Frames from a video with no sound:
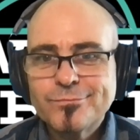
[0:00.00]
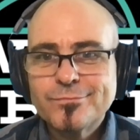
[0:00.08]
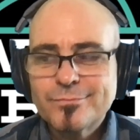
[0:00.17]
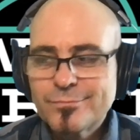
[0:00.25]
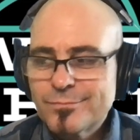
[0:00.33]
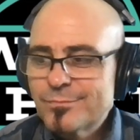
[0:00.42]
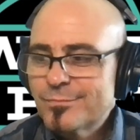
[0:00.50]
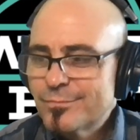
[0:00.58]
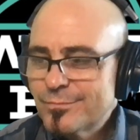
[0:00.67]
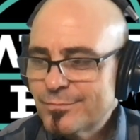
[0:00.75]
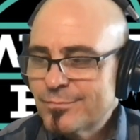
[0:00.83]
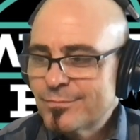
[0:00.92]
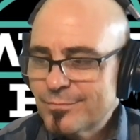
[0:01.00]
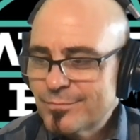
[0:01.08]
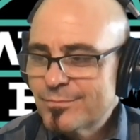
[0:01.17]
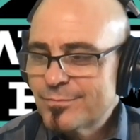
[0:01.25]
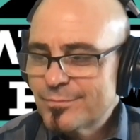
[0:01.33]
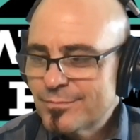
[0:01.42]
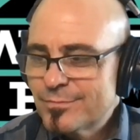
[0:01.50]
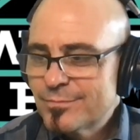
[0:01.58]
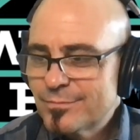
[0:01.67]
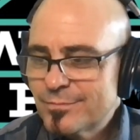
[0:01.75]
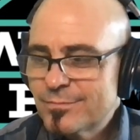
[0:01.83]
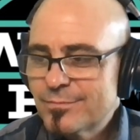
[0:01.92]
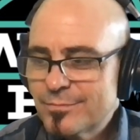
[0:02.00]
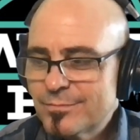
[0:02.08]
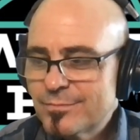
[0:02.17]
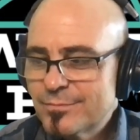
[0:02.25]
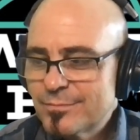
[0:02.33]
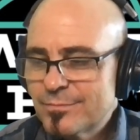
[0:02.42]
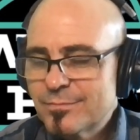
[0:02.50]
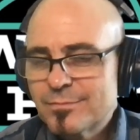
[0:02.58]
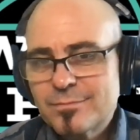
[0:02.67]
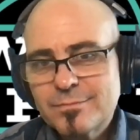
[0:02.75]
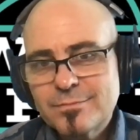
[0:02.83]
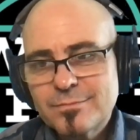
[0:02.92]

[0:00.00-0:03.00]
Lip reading: This person isn't speaking.